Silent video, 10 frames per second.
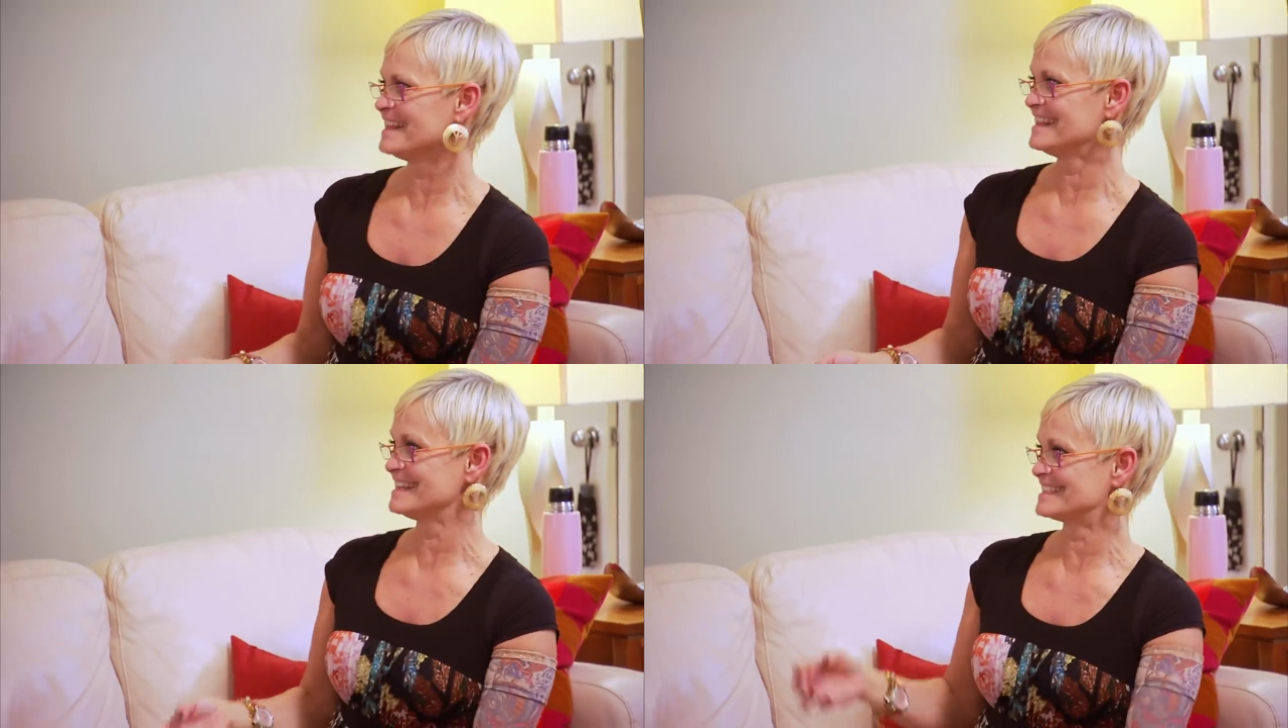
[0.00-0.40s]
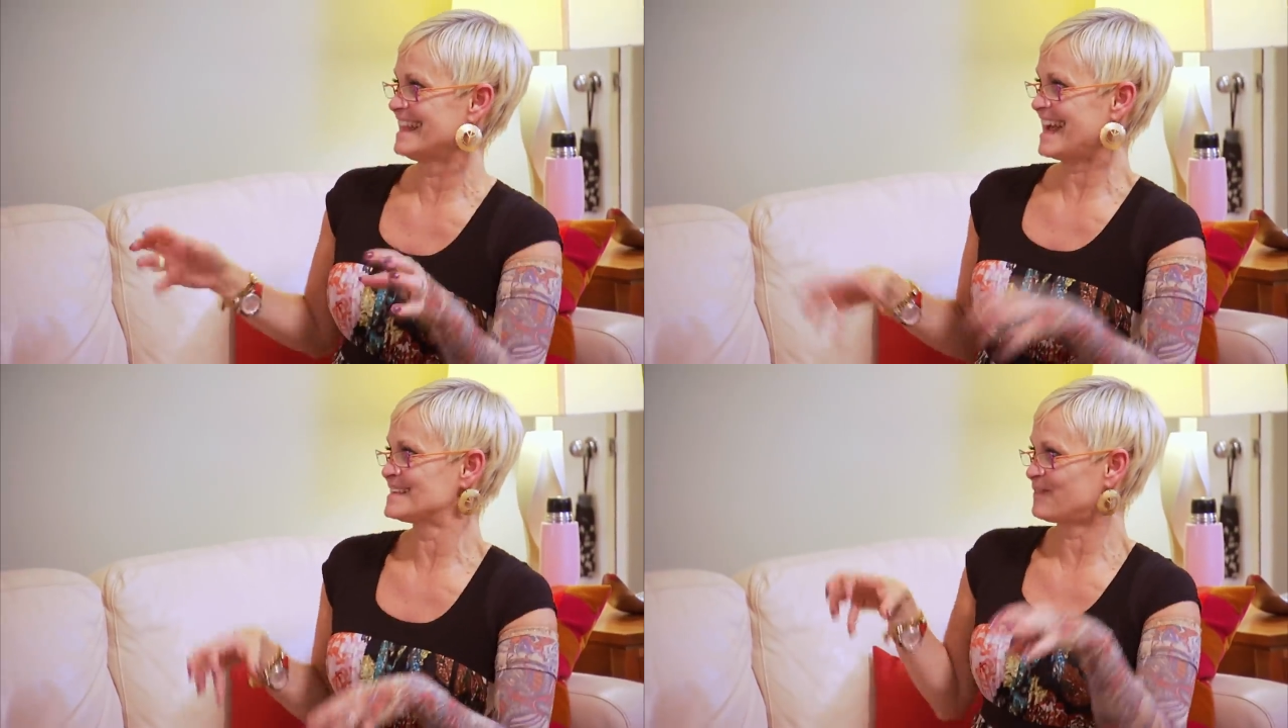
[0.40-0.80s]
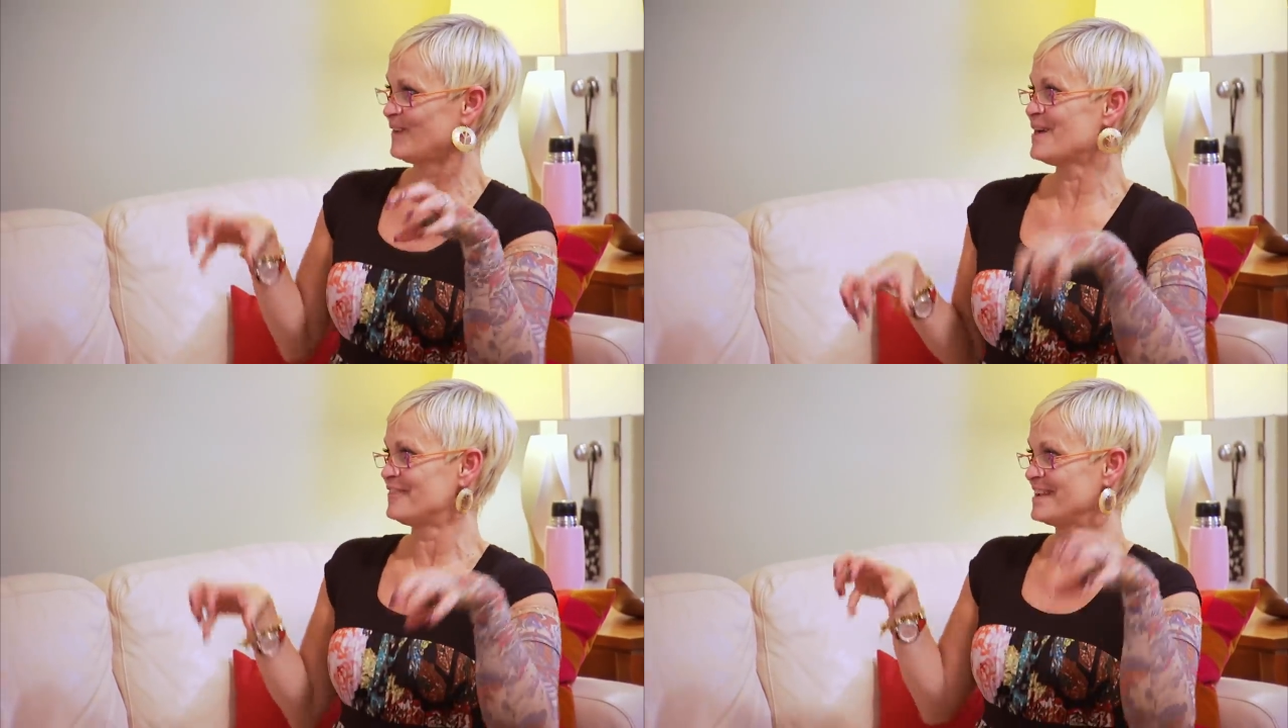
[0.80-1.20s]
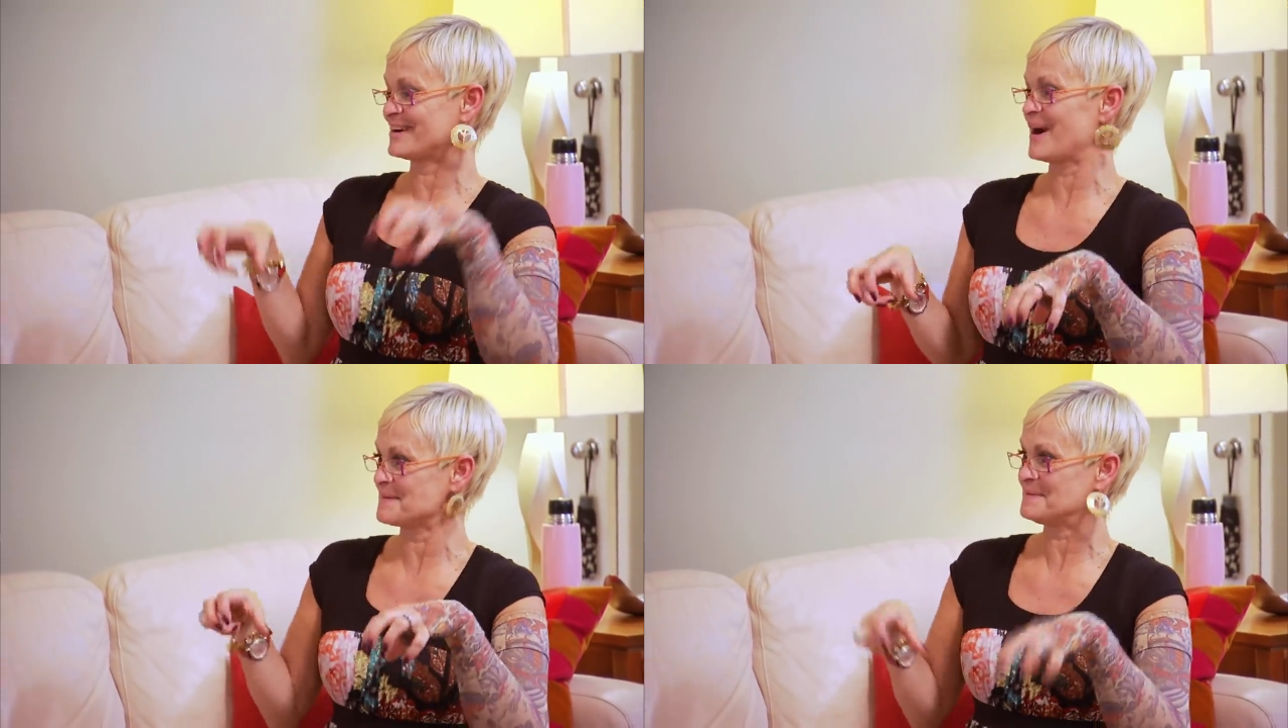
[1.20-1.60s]
friend this nice fluffy
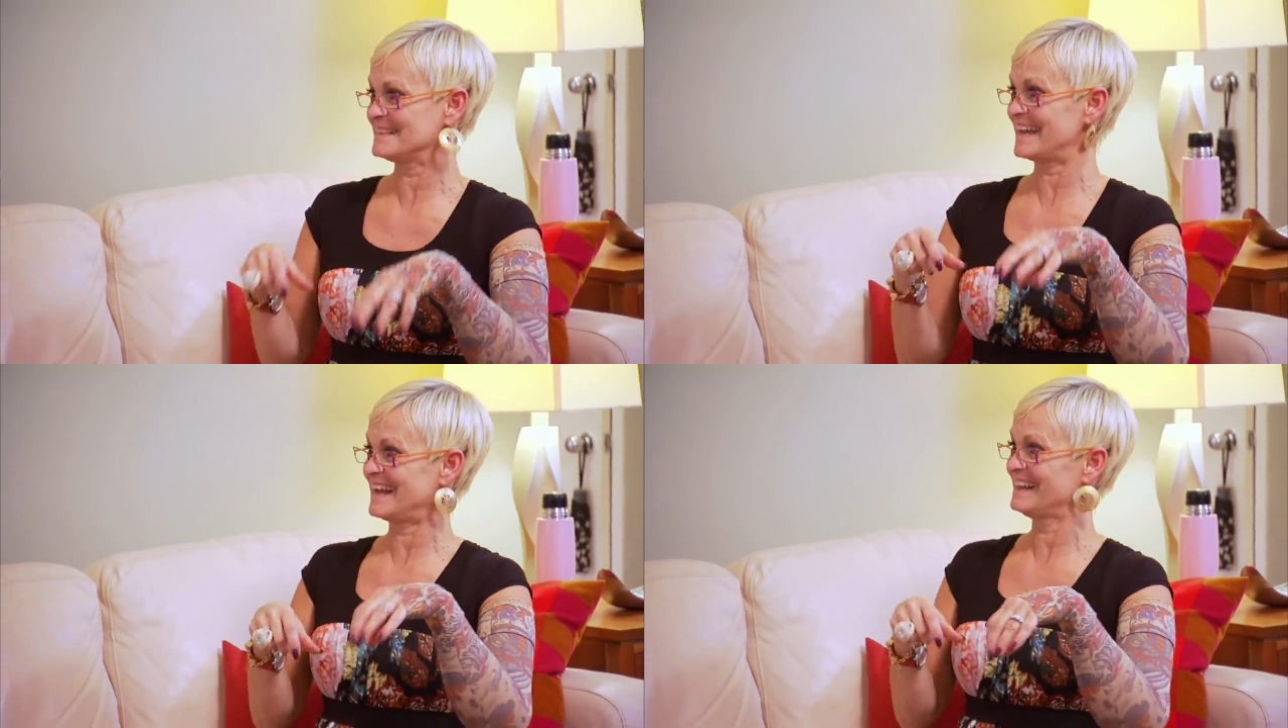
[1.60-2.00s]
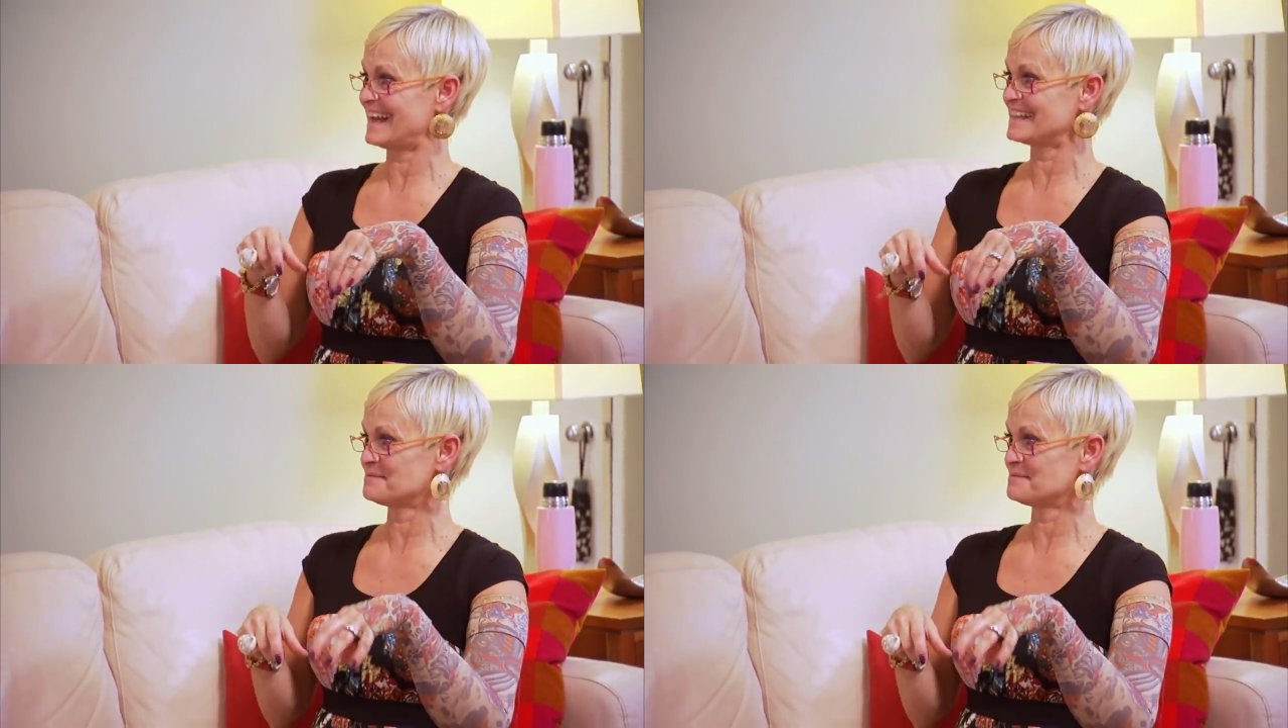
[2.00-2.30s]
carpet that I like